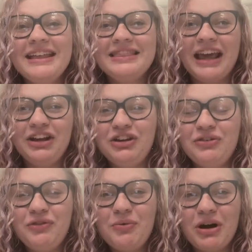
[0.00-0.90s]
Thank you
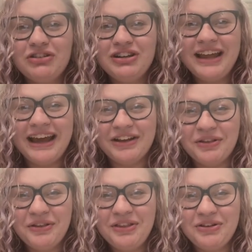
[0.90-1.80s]
for watching the
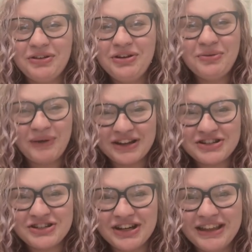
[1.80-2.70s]
answers to the
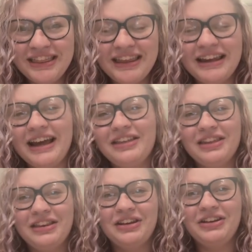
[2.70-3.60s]
questions, and I
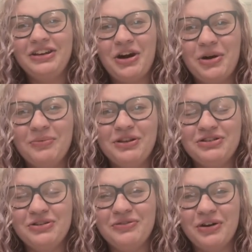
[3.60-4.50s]
sincerely hope that
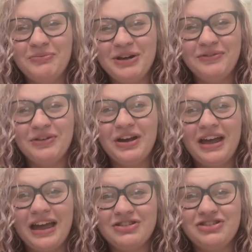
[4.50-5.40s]
you vote me for
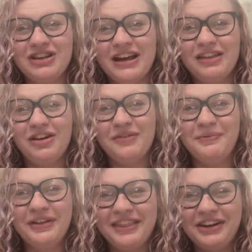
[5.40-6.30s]
SGA
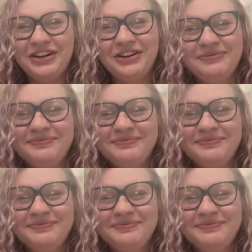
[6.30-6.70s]
Sophomore Senator.